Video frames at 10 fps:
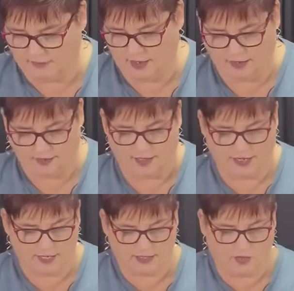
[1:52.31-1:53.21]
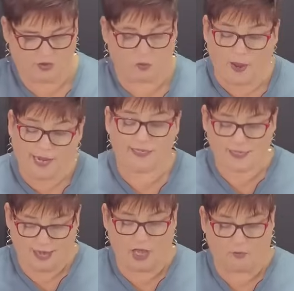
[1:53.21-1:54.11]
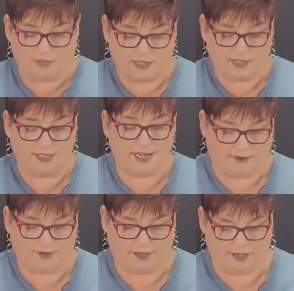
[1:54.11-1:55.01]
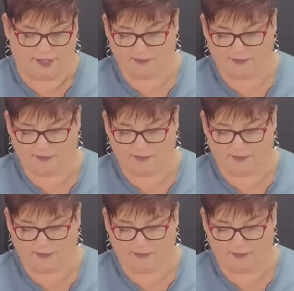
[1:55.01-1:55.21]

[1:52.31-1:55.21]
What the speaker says: All right, so the weight helps, definitely.